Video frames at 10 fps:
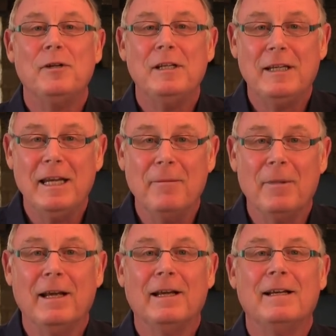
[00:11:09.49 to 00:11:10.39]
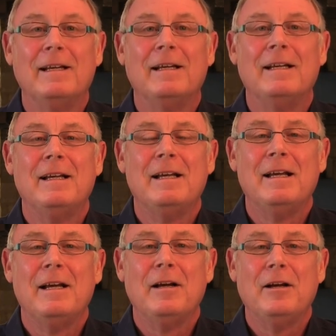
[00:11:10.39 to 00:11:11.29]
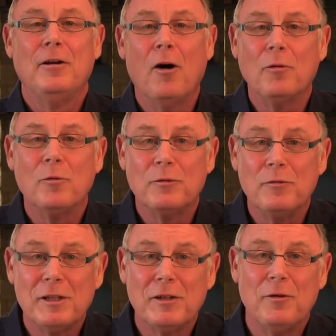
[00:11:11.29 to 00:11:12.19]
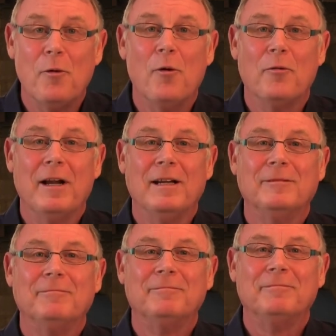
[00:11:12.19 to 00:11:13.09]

redeeming, God was restoring,